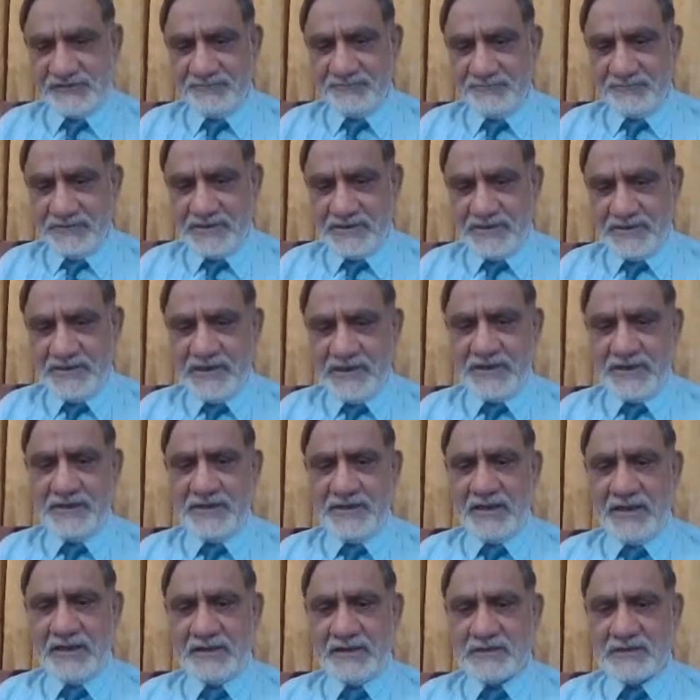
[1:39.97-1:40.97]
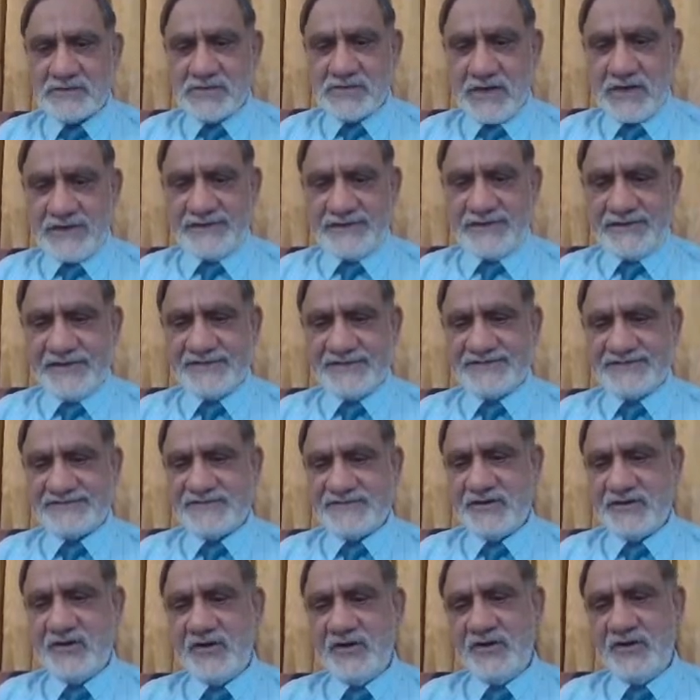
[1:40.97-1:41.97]
meaning in context
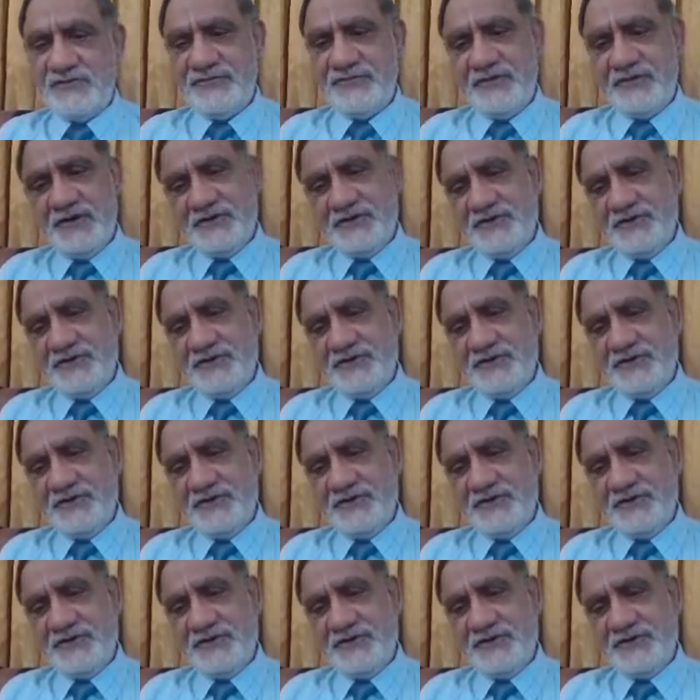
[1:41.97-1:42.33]
of